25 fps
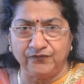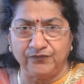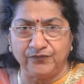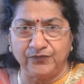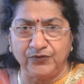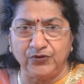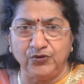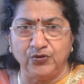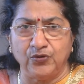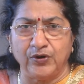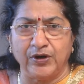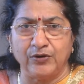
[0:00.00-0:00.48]

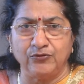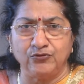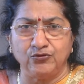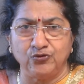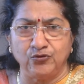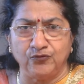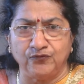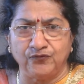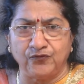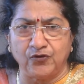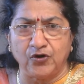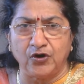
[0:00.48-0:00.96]
you have
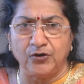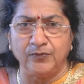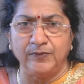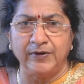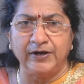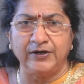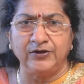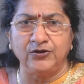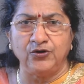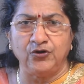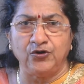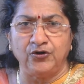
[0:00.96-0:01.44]
to
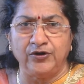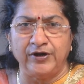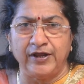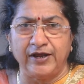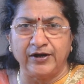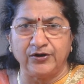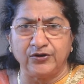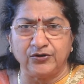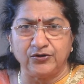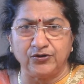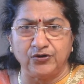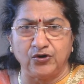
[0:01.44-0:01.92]
format your
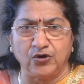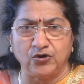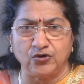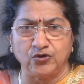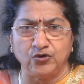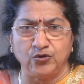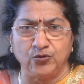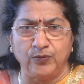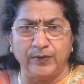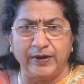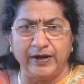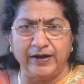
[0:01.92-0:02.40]

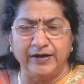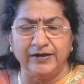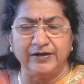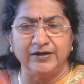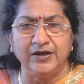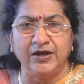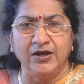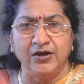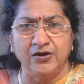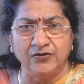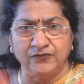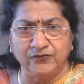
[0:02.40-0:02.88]
document,
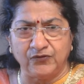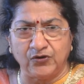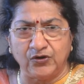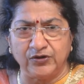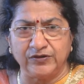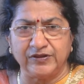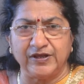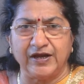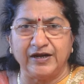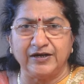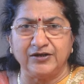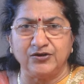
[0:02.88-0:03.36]
for
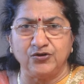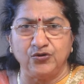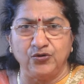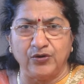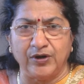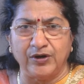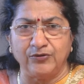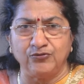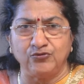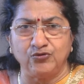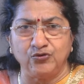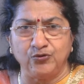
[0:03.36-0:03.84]
that you
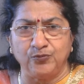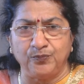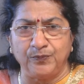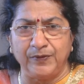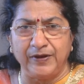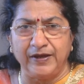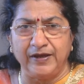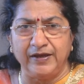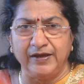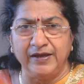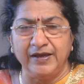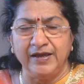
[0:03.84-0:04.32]
have to
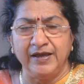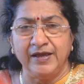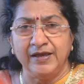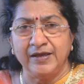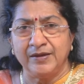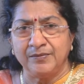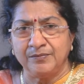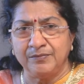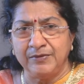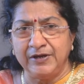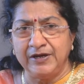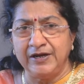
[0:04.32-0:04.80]
pay
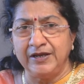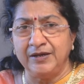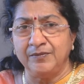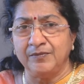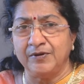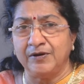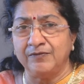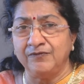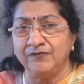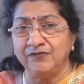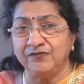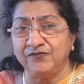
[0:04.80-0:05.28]

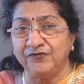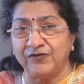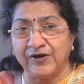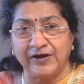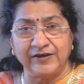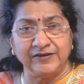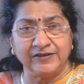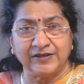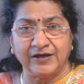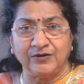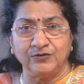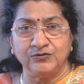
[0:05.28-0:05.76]
minimum
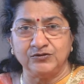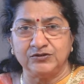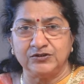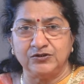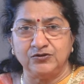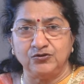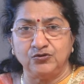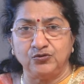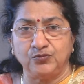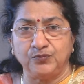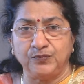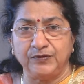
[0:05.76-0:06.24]

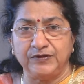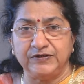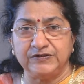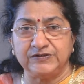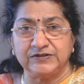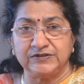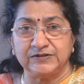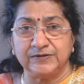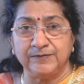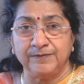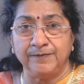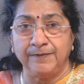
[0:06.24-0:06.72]
5,000
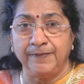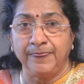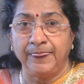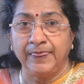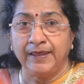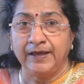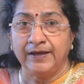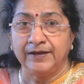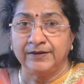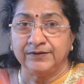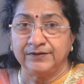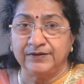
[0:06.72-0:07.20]
rupees.
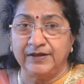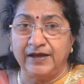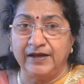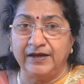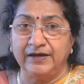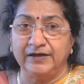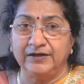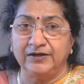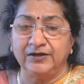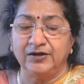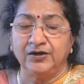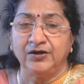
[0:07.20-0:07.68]

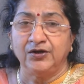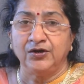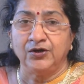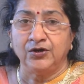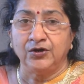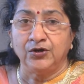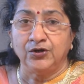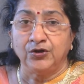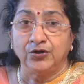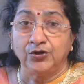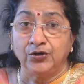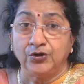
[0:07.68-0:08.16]
Then
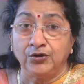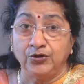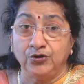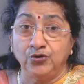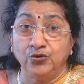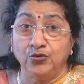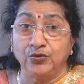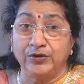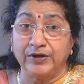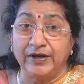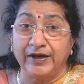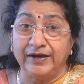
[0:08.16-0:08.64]

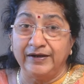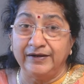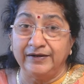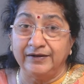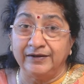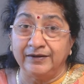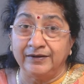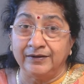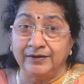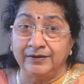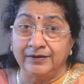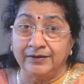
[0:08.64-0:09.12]
you can
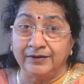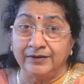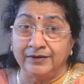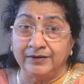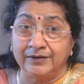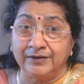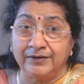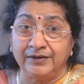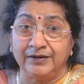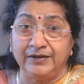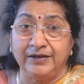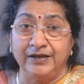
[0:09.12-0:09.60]

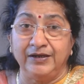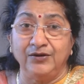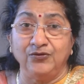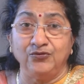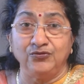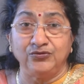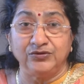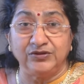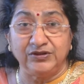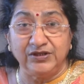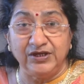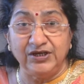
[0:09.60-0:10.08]
give
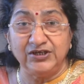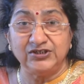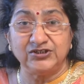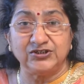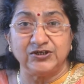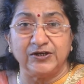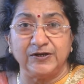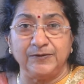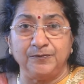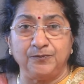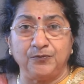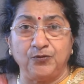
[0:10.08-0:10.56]
this
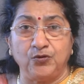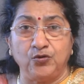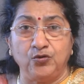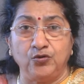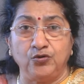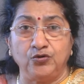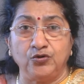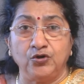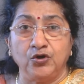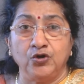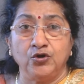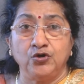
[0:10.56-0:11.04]

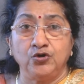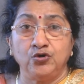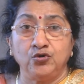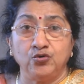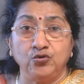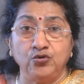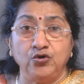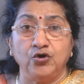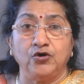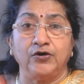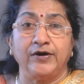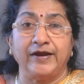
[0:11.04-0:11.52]
report
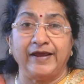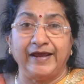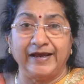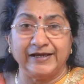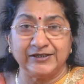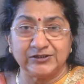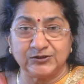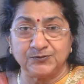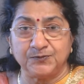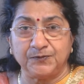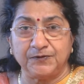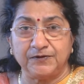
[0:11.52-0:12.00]
to your
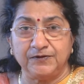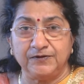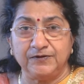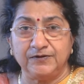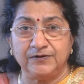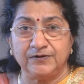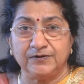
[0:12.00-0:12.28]
expert.